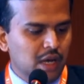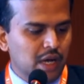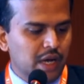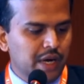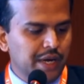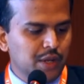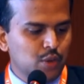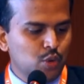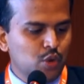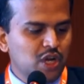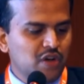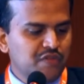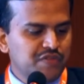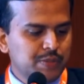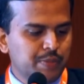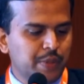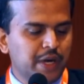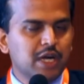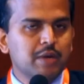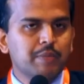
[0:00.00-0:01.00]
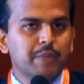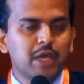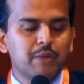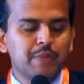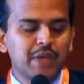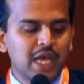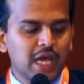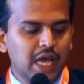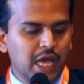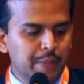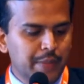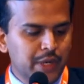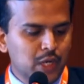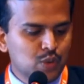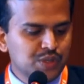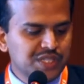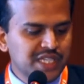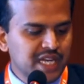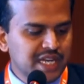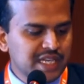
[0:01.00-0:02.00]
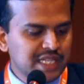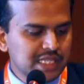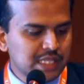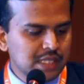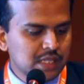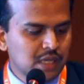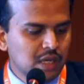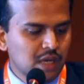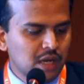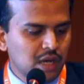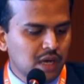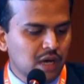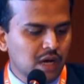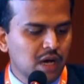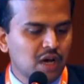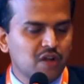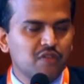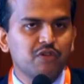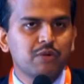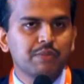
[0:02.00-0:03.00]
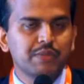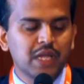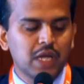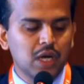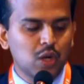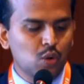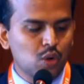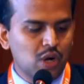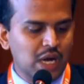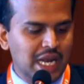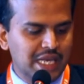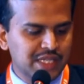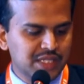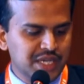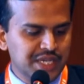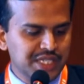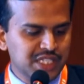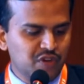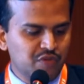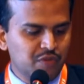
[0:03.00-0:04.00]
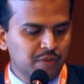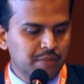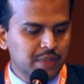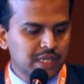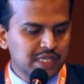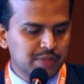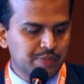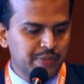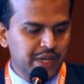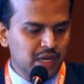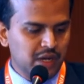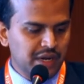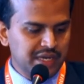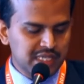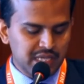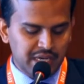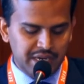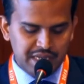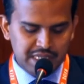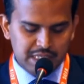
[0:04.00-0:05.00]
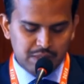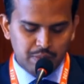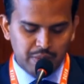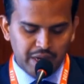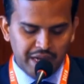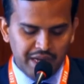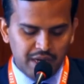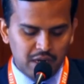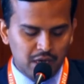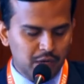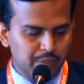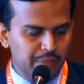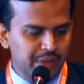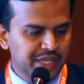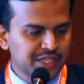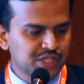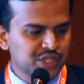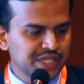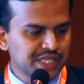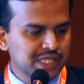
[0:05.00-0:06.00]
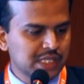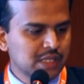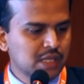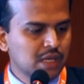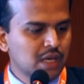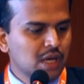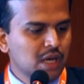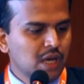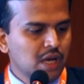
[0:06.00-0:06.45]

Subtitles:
And route of spread may be a hematogenous or from the local extension from the sphenoid sinus, brain or meninges.